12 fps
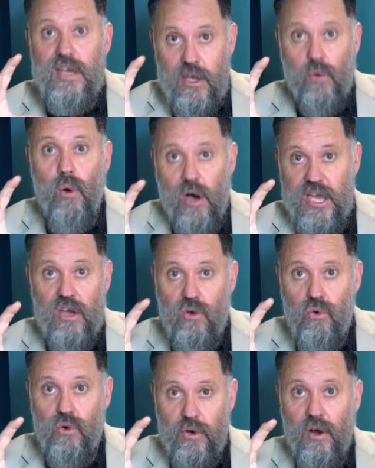quite
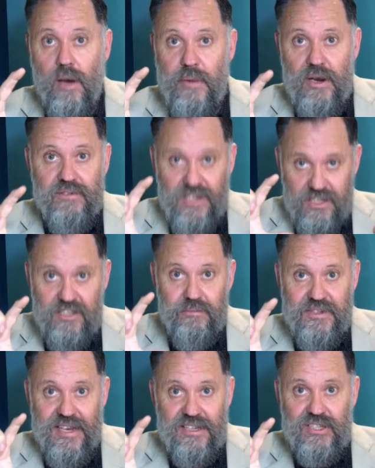good. I mean, I've done some
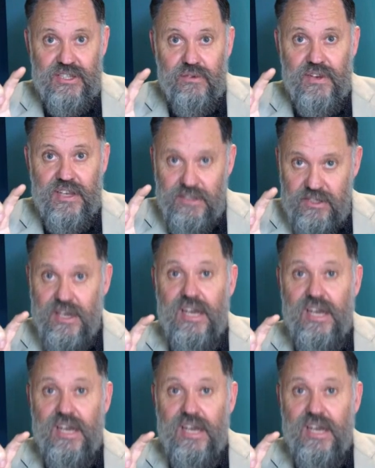tests on this.